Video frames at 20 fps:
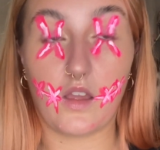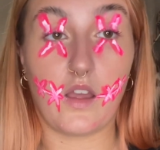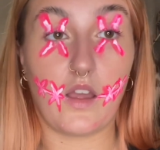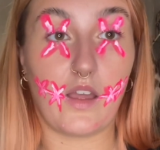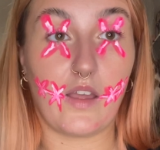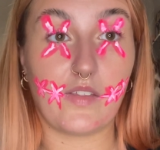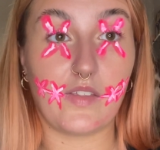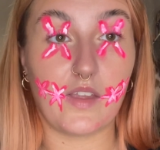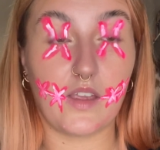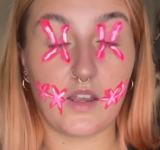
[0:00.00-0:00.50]

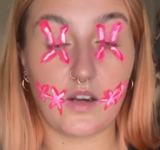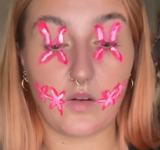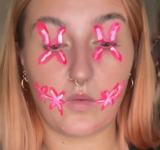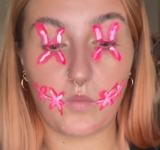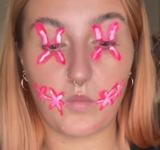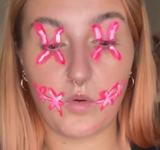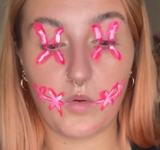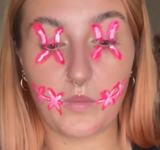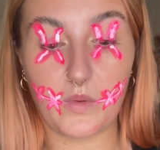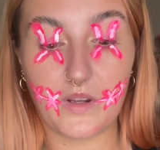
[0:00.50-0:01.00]
And then
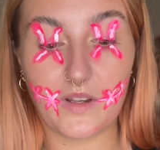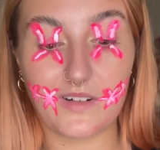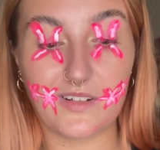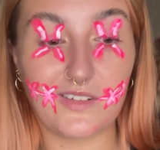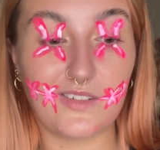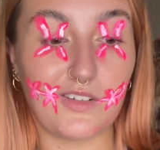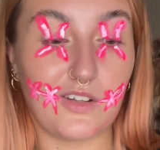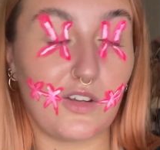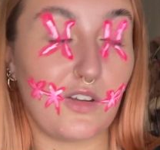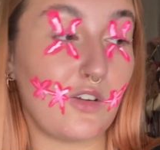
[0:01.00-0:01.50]
what we're going
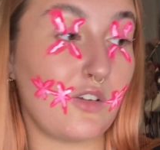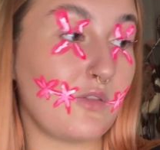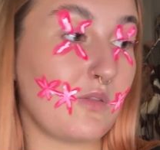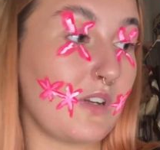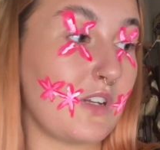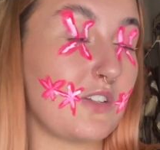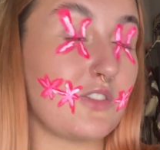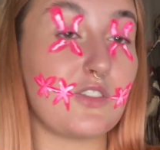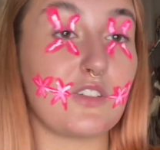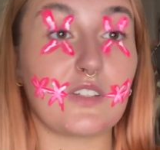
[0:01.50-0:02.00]
to do
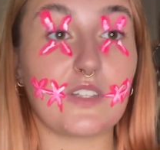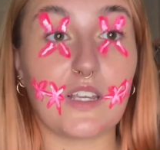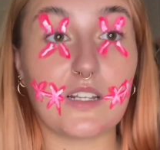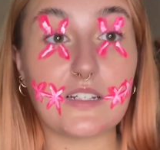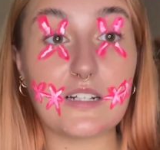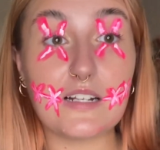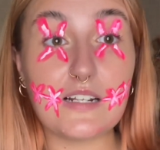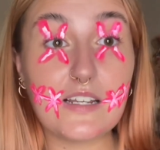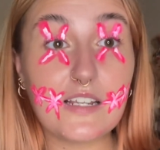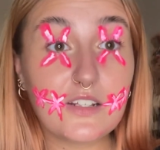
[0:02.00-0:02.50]
is just get
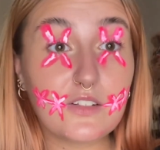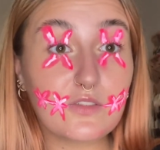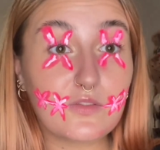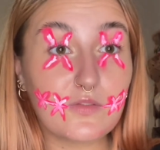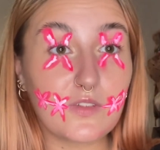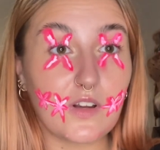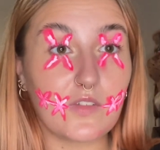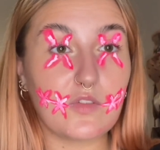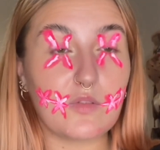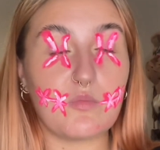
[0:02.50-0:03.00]
a little
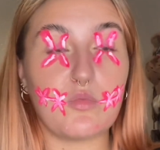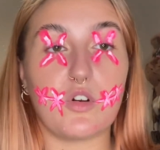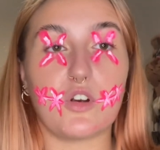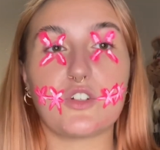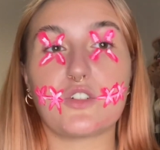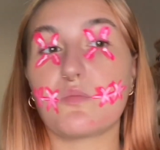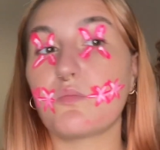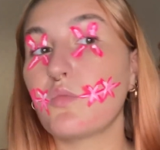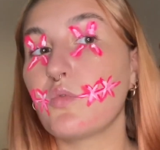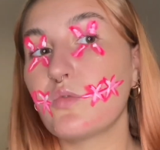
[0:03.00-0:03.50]
fluffy
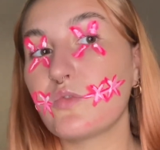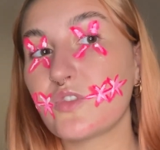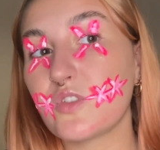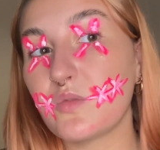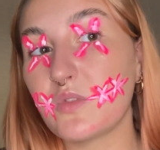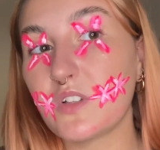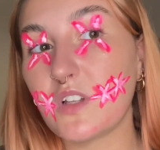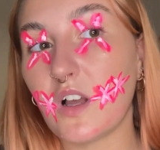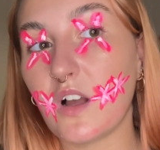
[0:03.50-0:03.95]
brush, more so on the